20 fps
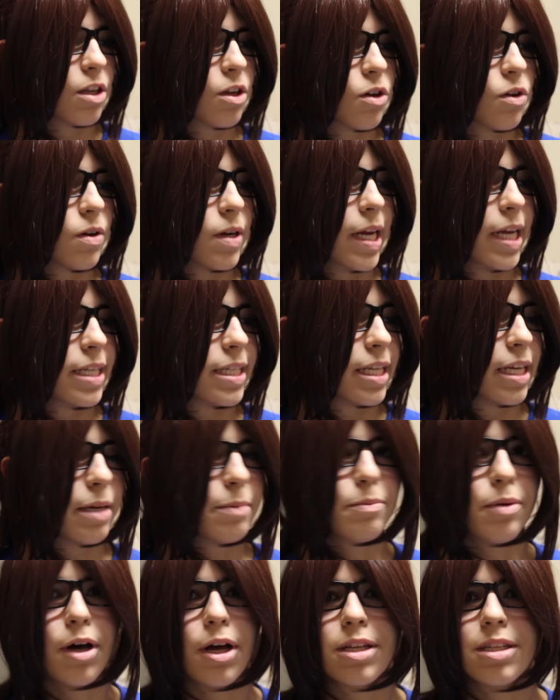crazy
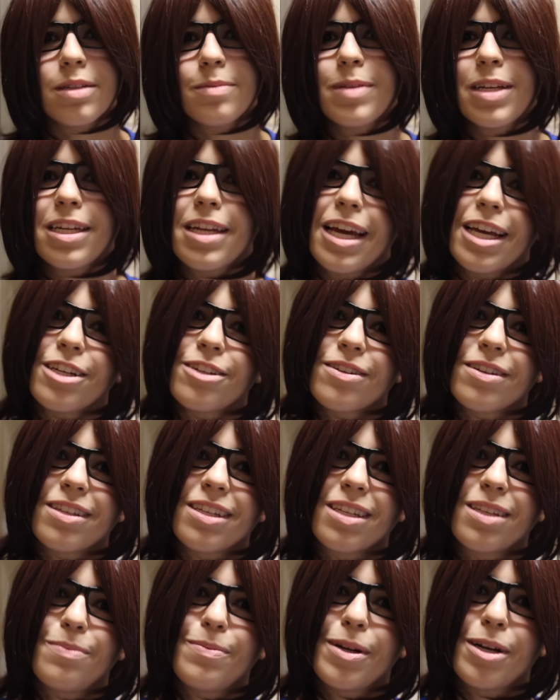and possibly dangerous
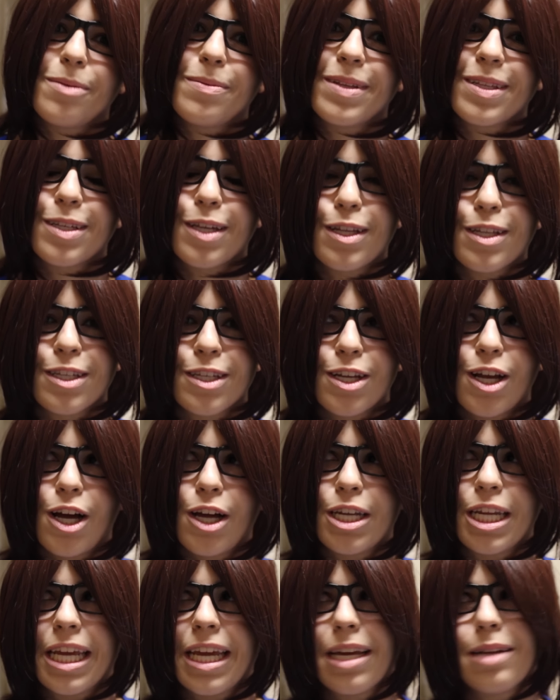experiments on
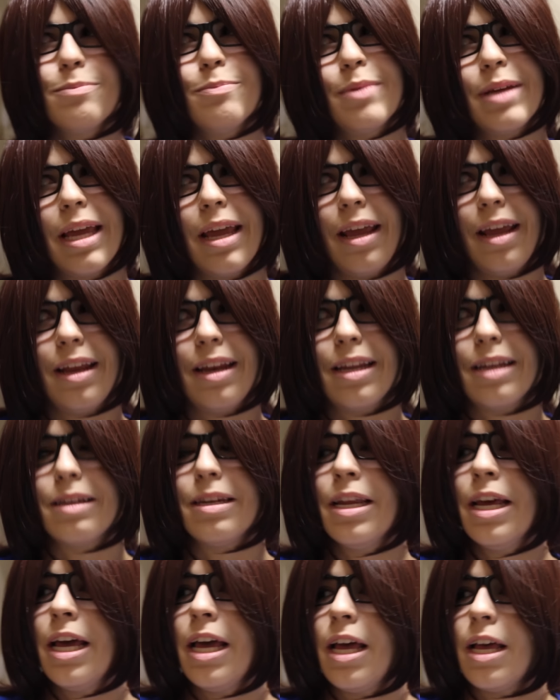Sonny and Bede,
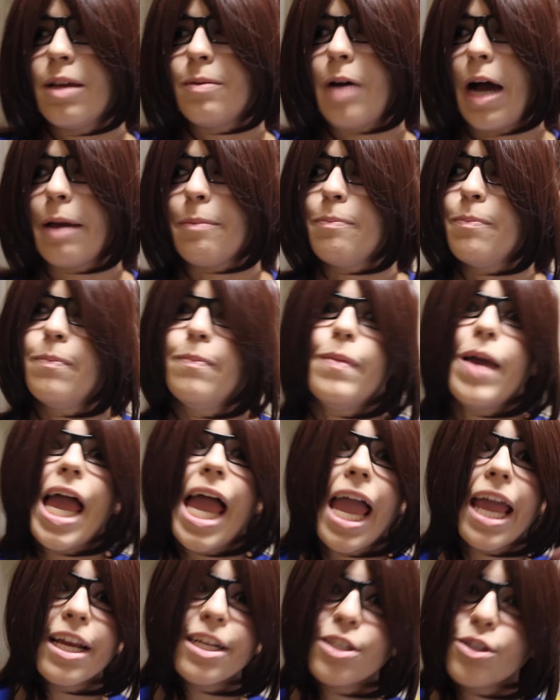and I
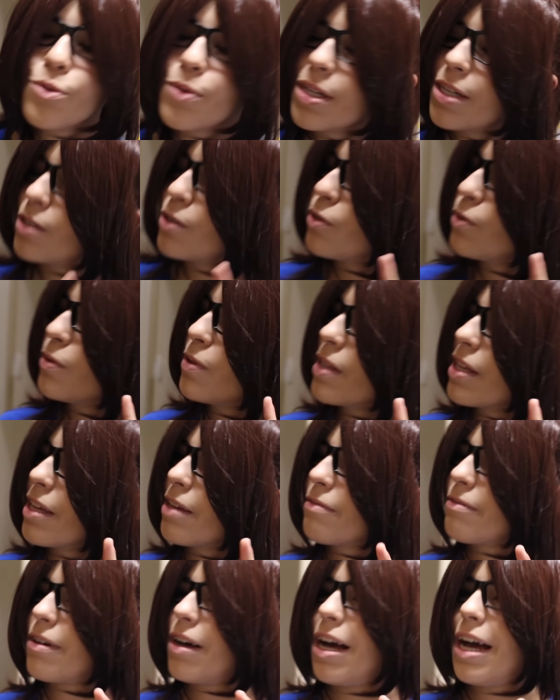may do it to
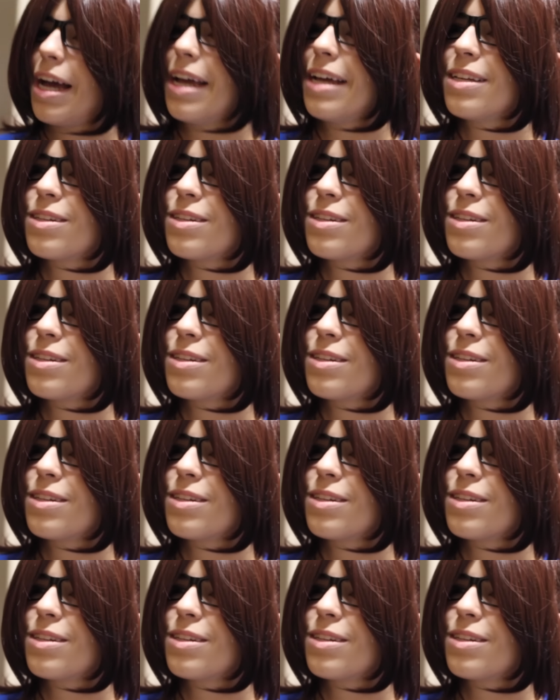Levi